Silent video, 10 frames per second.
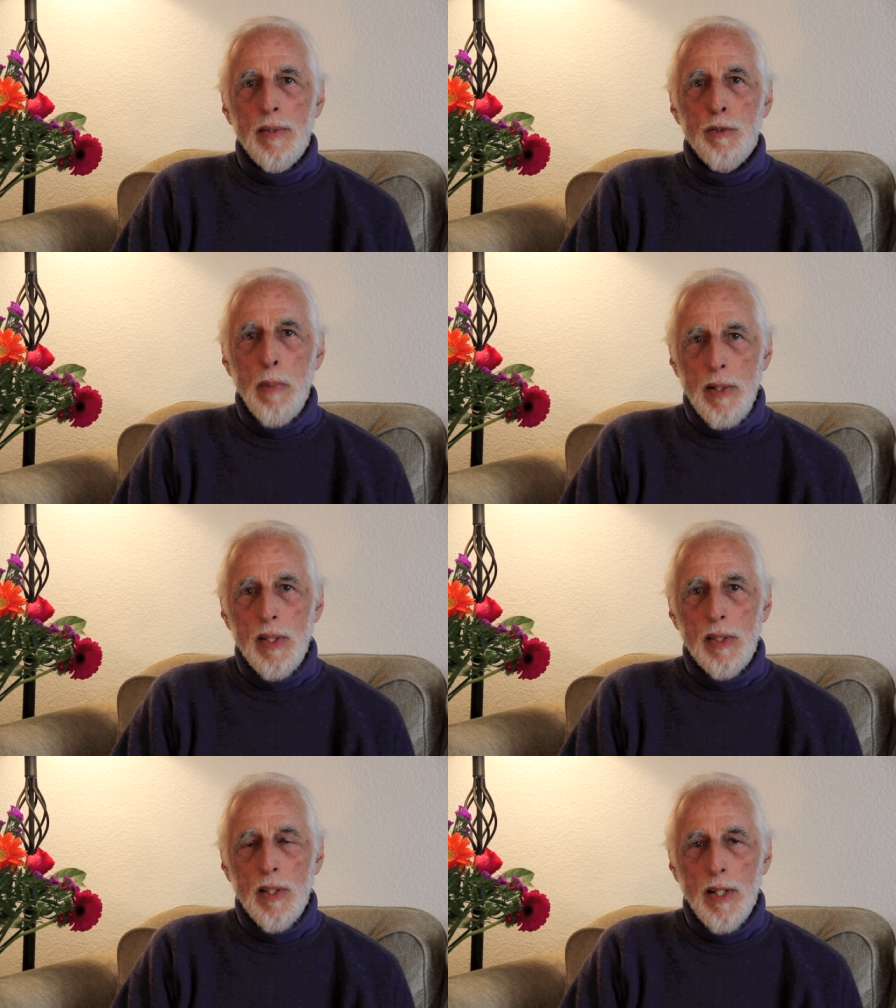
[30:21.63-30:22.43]

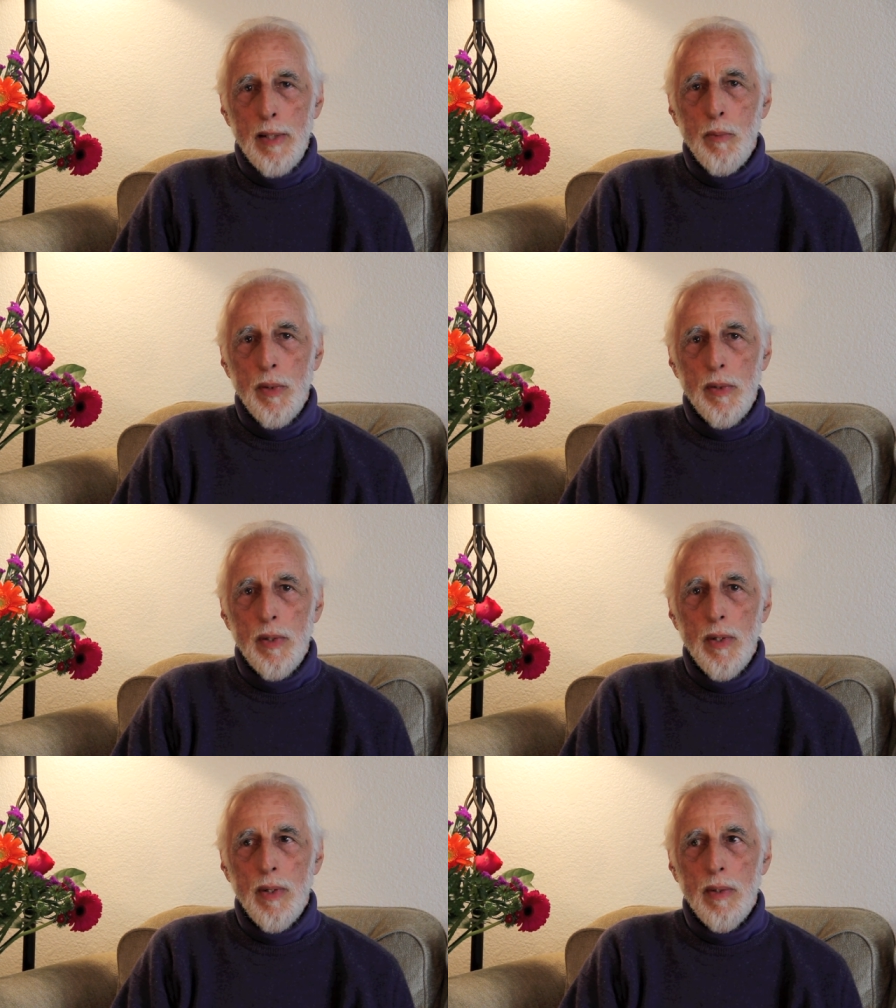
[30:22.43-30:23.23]
spending time with
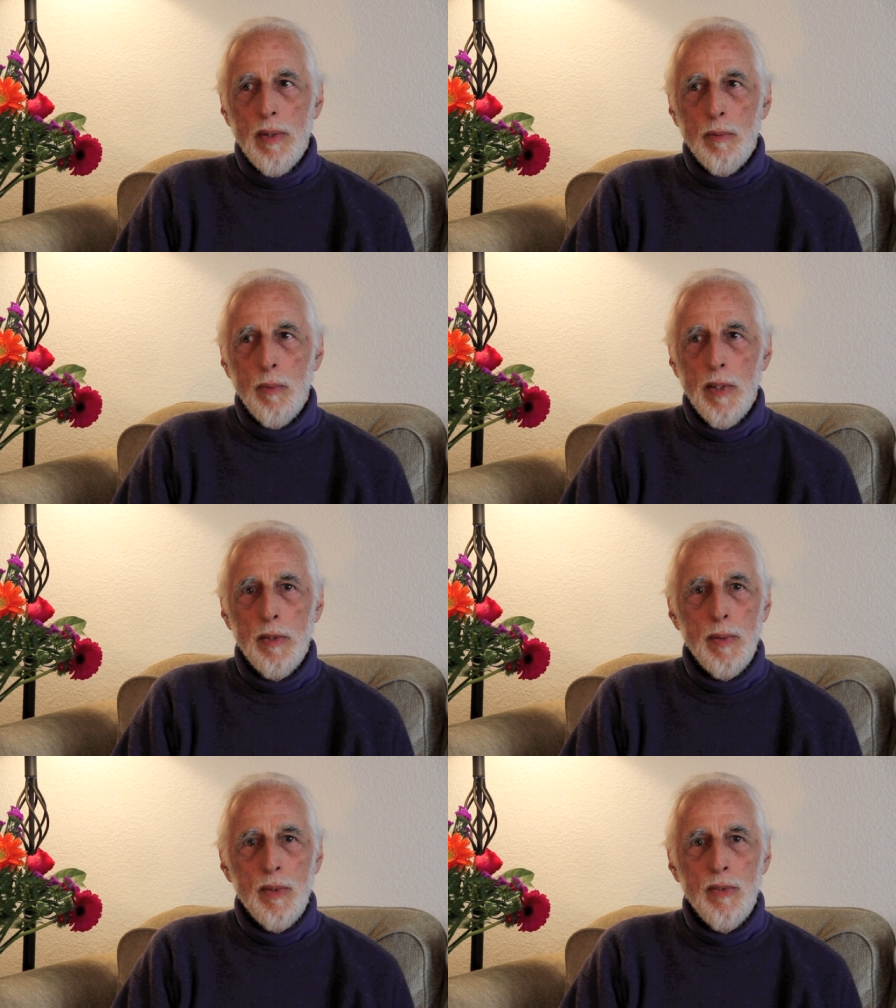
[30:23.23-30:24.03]
her,
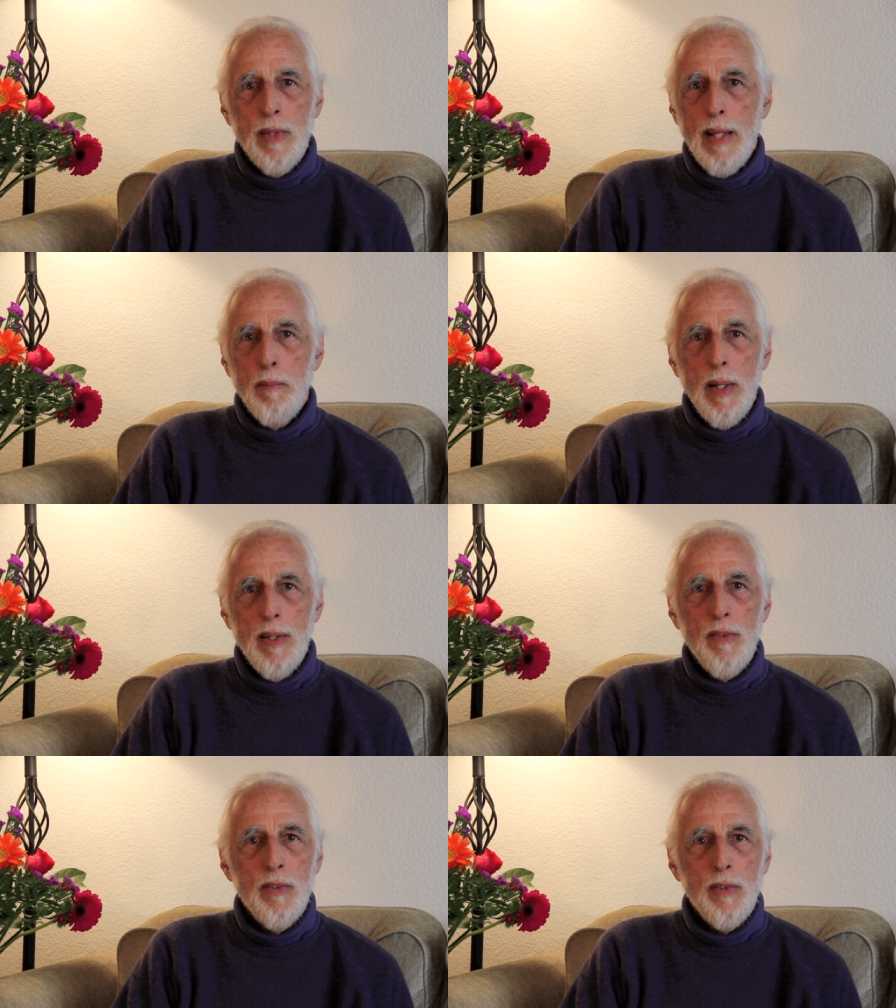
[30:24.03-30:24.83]
whether it's 10
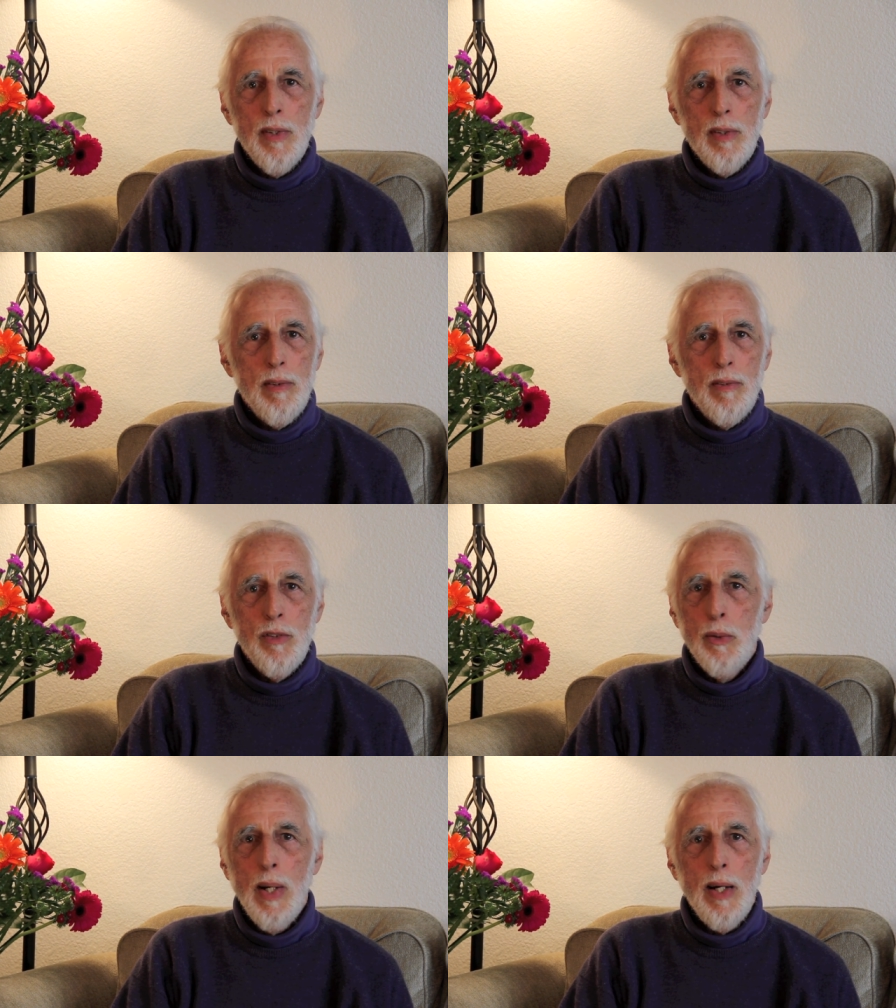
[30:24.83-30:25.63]
minutes or
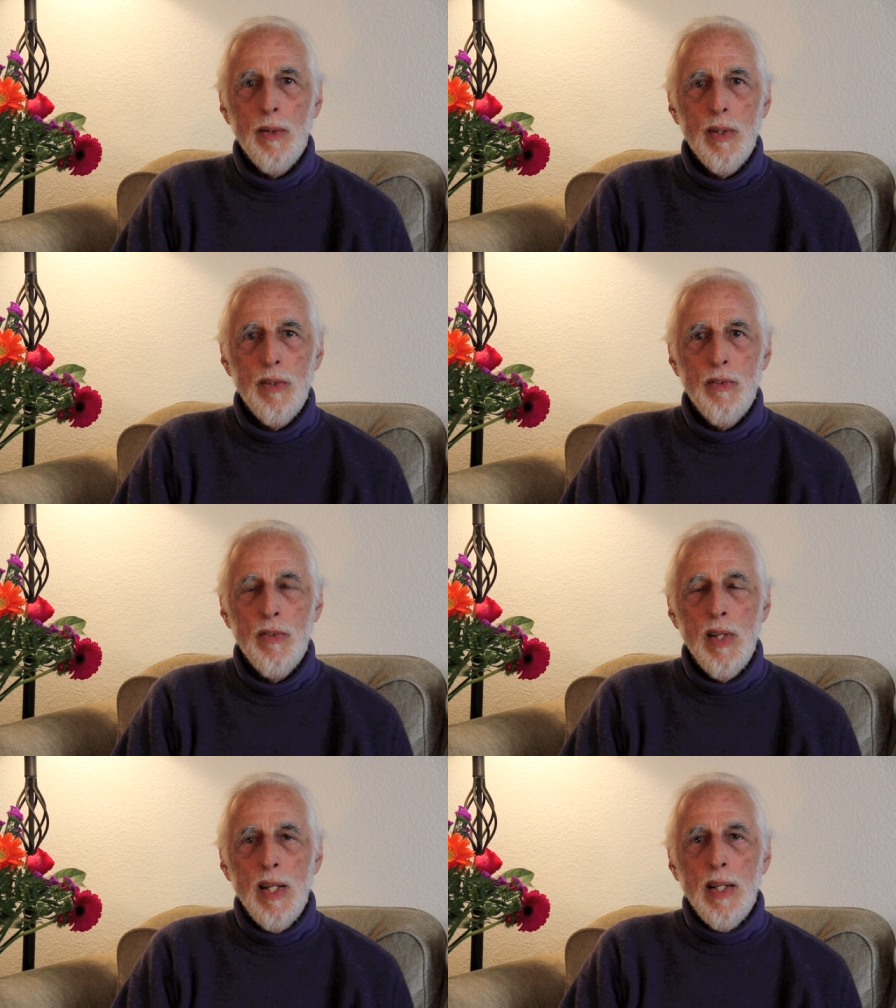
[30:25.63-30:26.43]
2
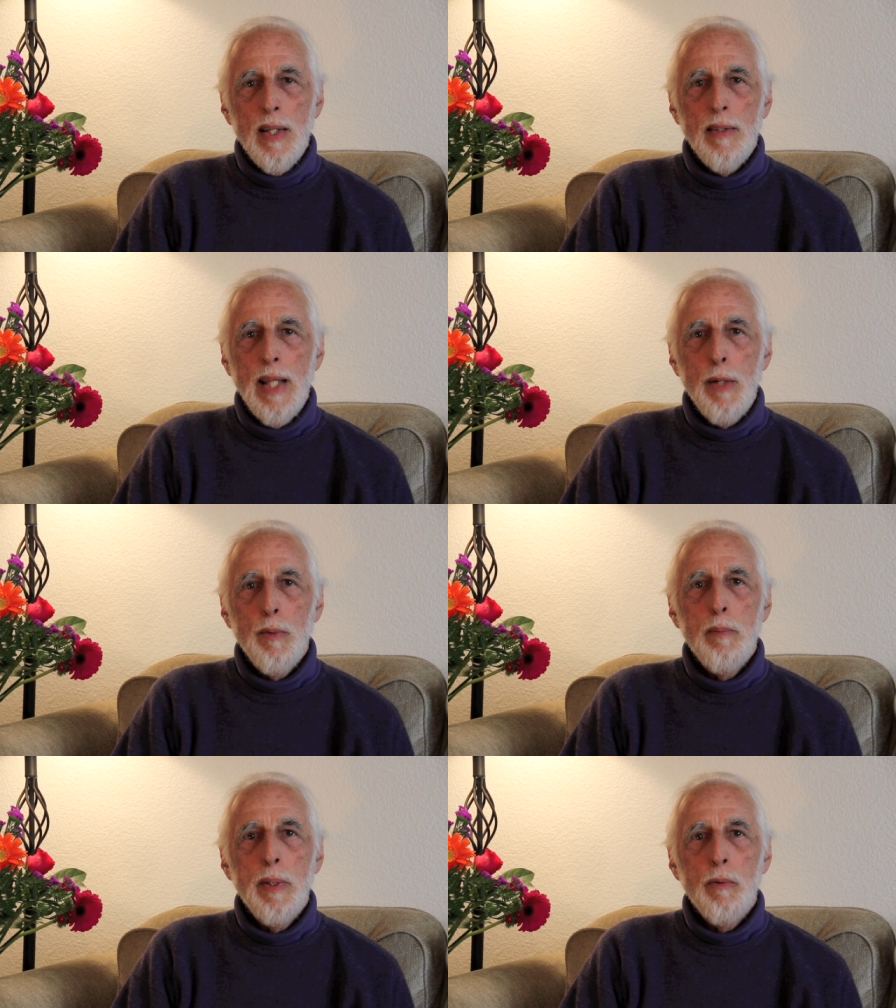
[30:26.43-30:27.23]
hours, and they
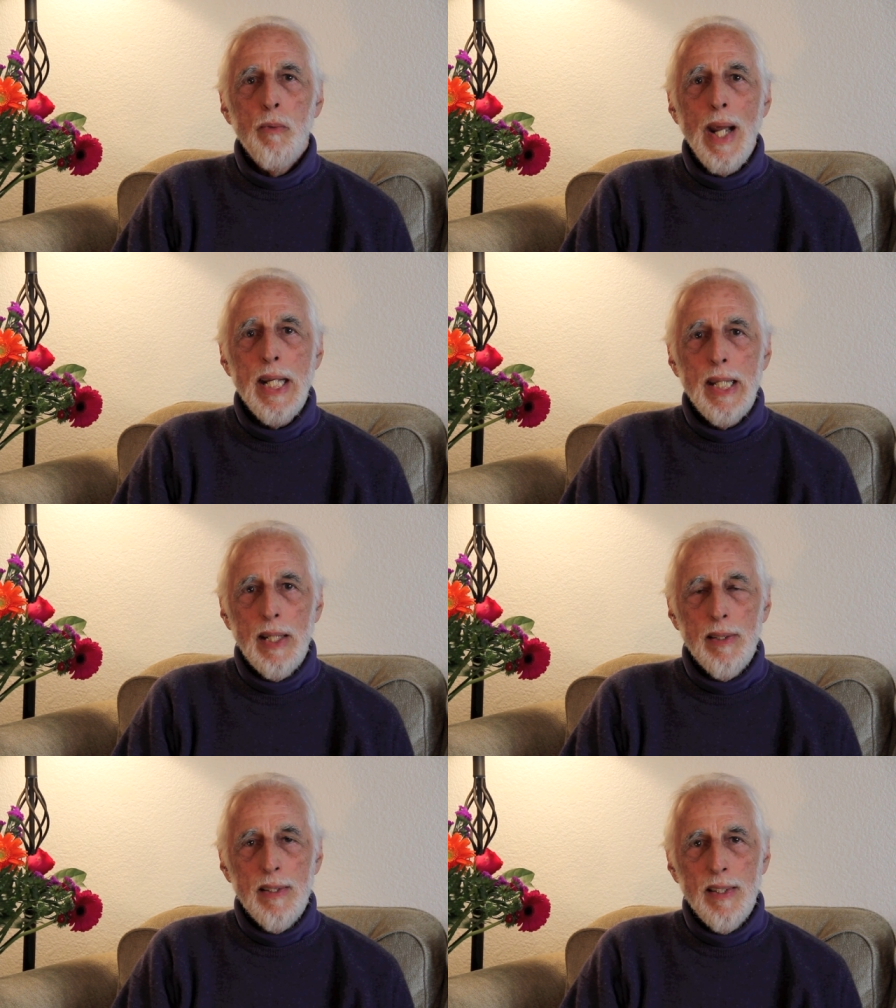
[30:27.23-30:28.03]
would be
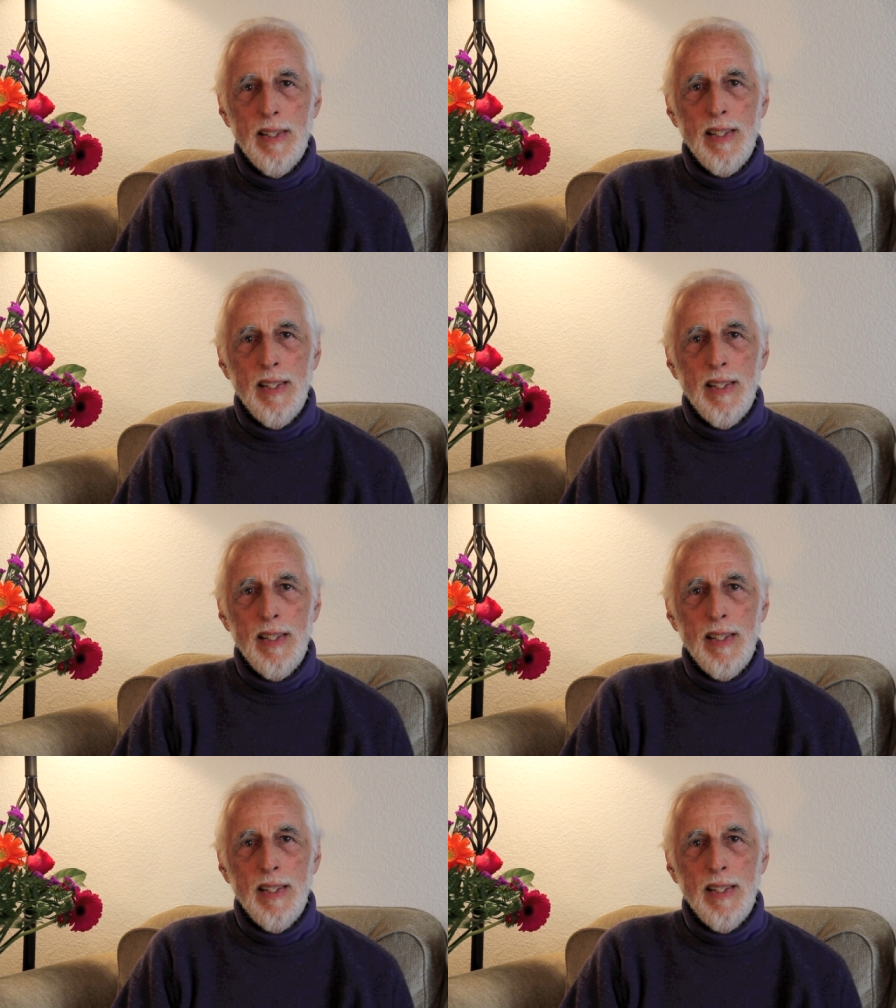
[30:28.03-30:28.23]
radiant.